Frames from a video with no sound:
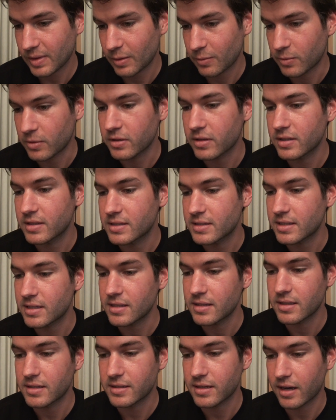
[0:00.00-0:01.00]
Will could see
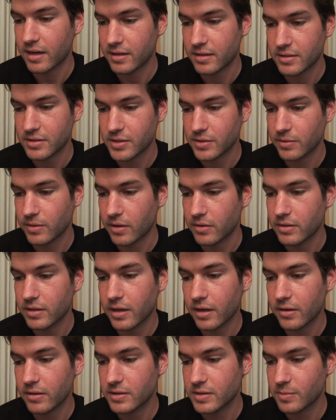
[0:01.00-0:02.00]
the tightness around
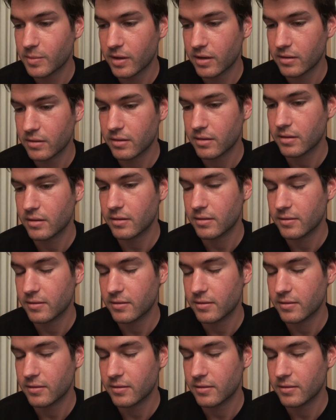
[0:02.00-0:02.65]
Garrett's mouth,